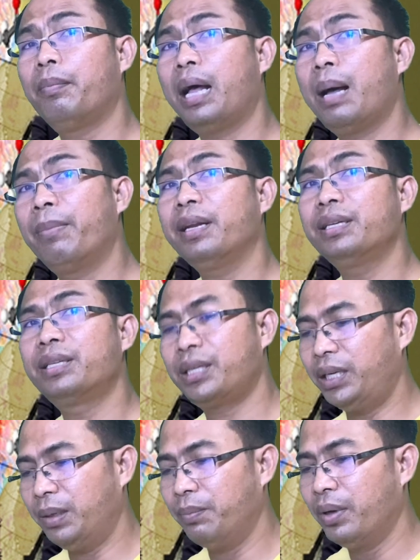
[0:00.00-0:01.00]
M&E
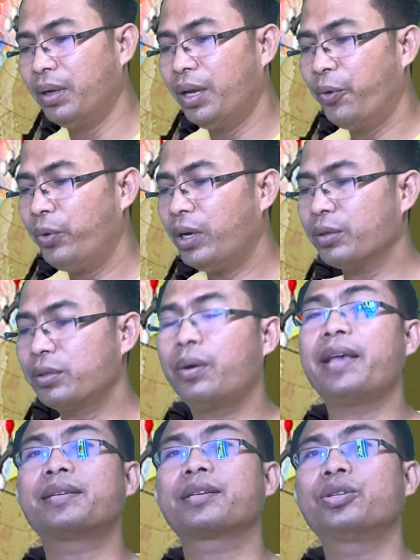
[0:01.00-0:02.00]
team, we also
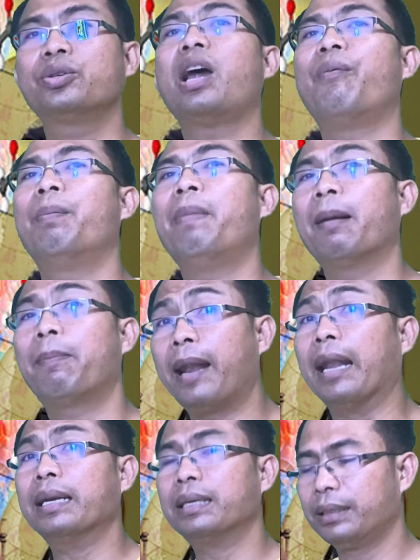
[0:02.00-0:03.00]
execute our mail
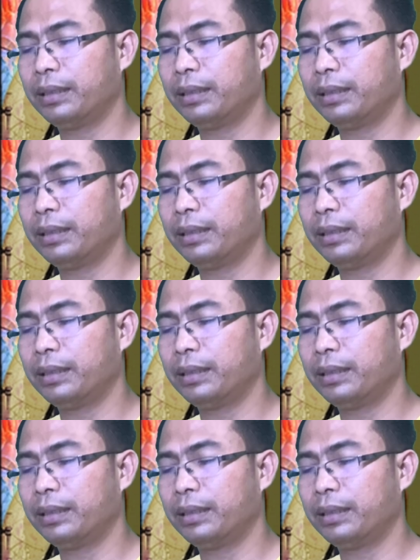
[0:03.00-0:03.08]
plan.